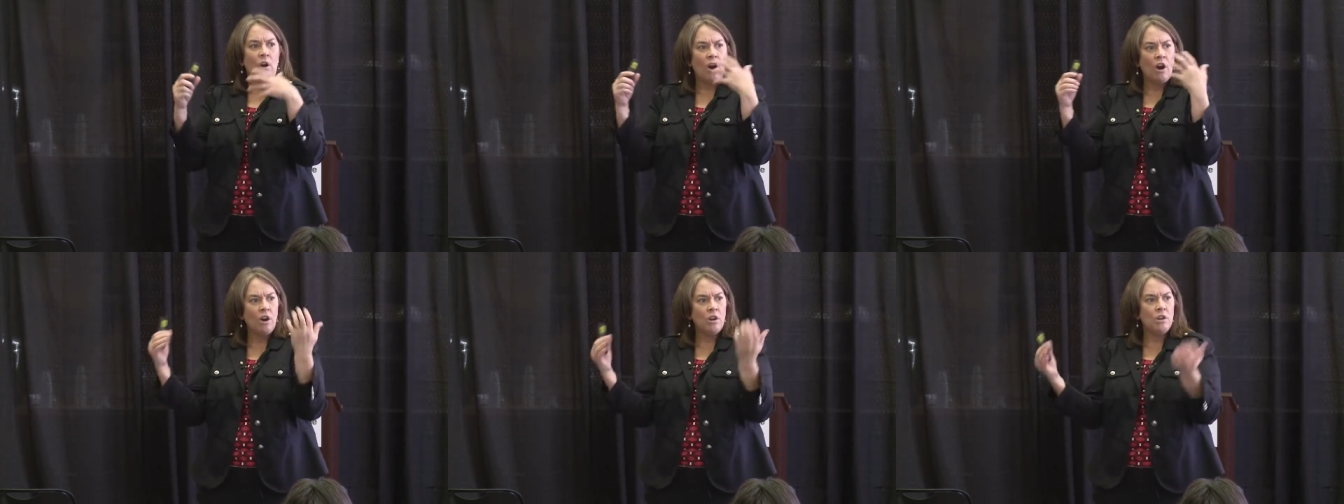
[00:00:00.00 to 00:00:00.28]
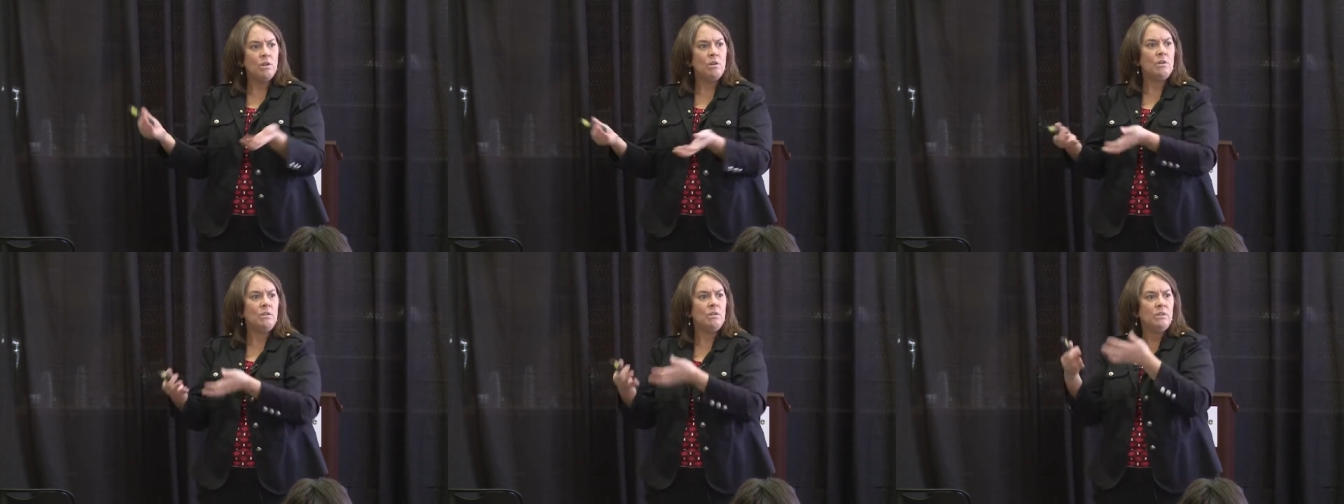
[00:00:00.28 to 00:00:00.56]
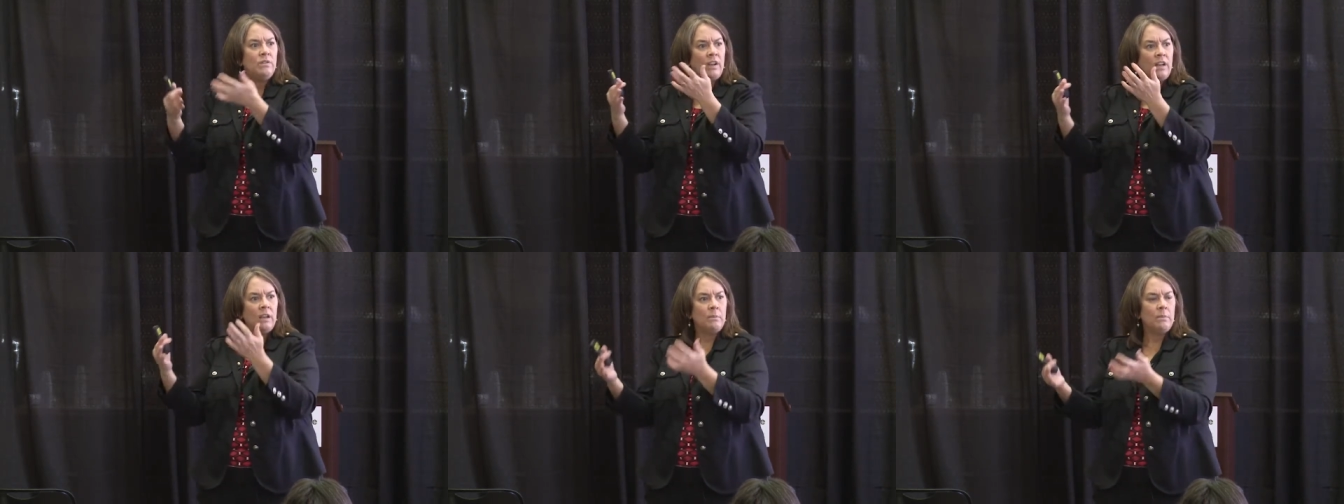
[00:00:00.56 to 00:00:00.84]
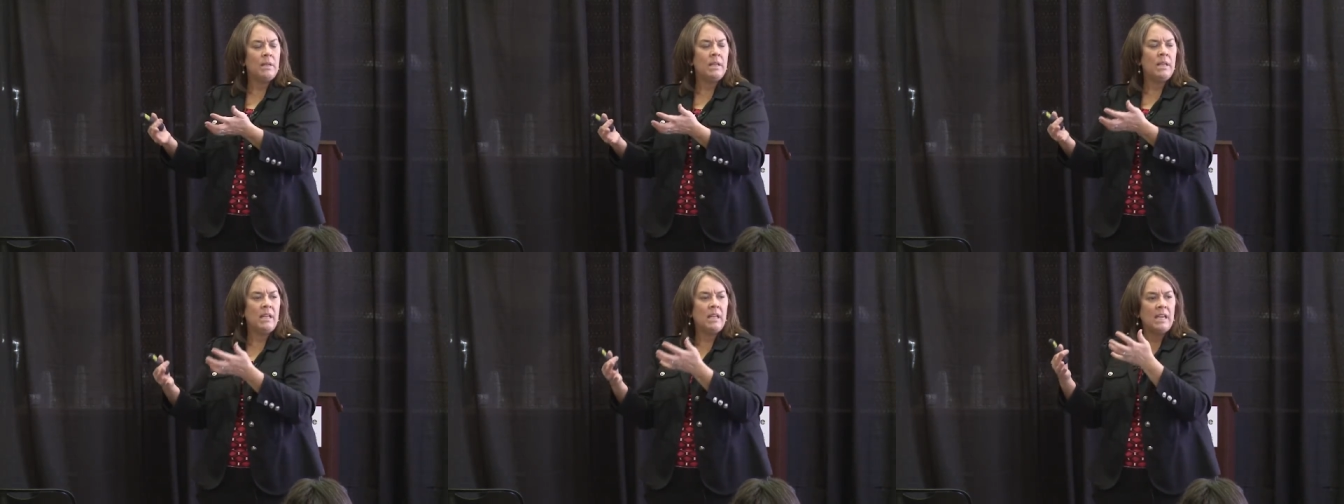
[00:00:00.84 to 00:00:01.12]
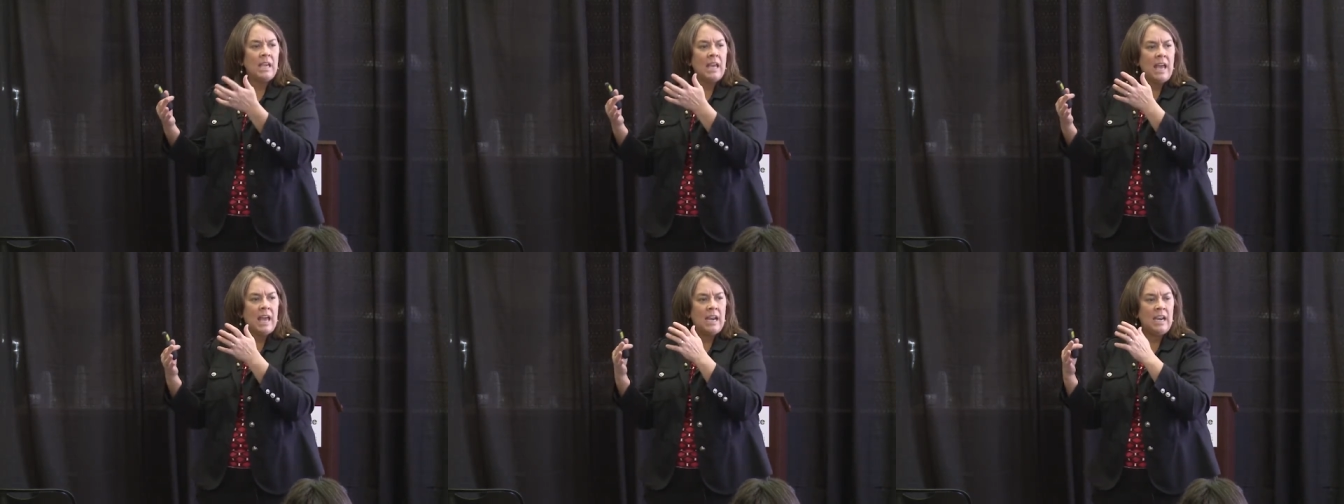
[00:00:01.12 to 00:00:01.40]
are you
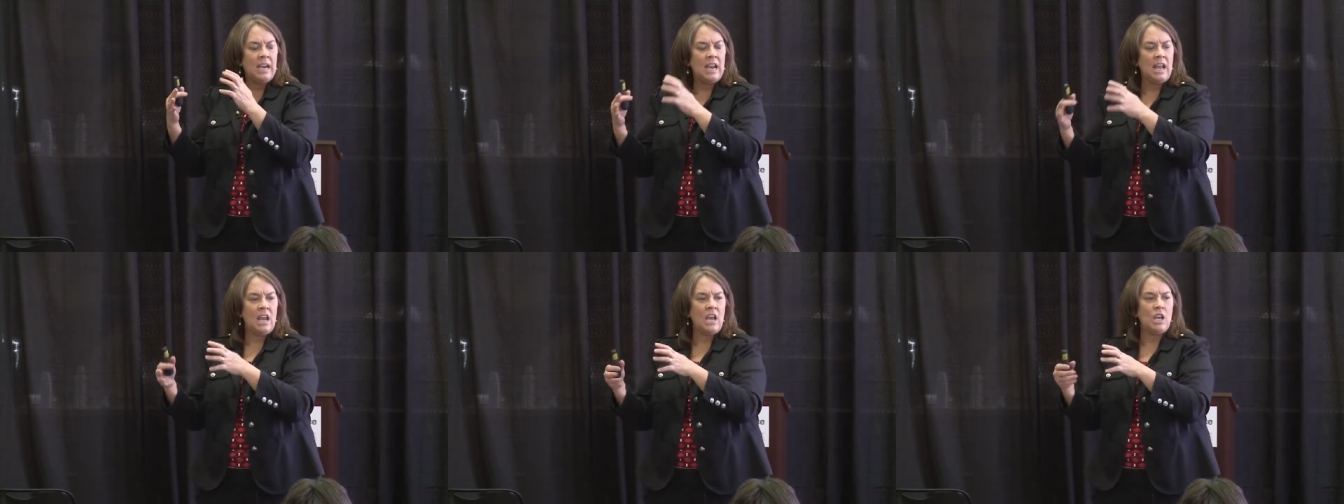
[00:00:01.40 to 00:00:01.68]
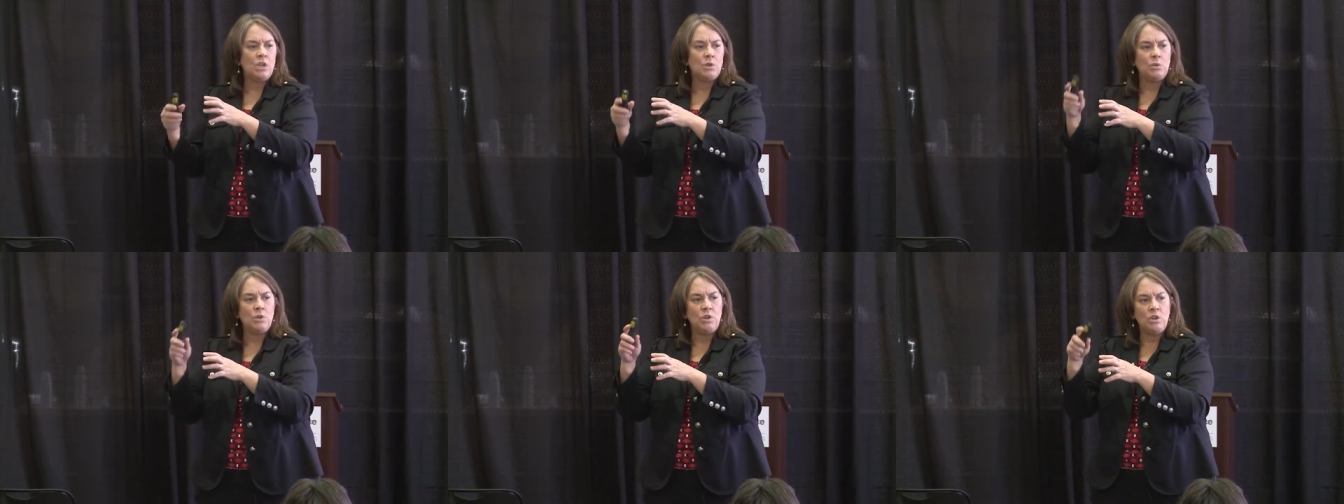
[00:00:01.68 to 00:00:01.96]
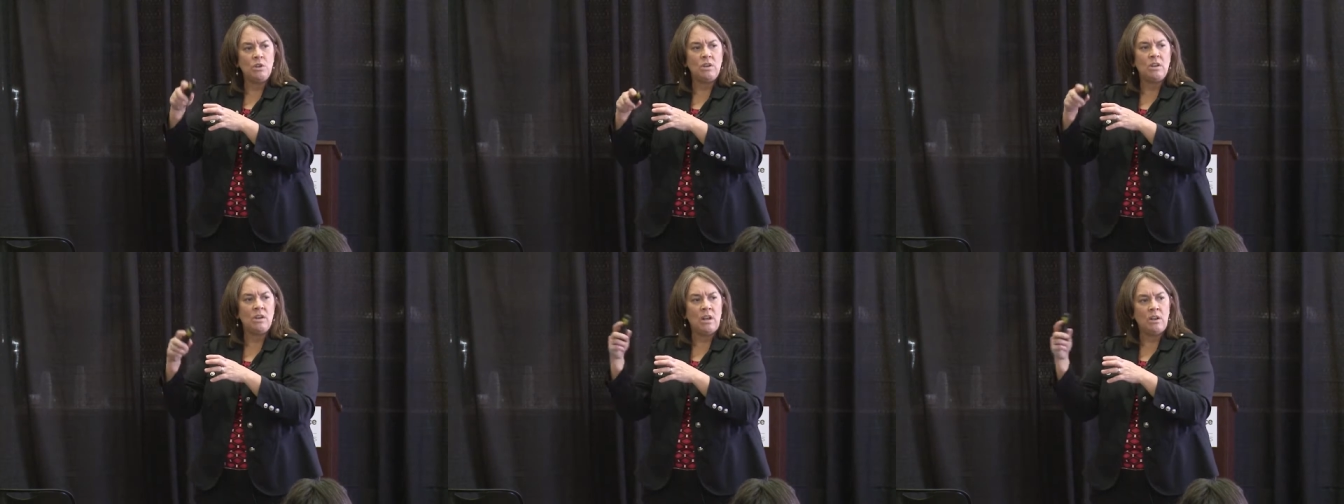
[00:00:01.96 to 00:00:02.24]
developmentally at an age where you can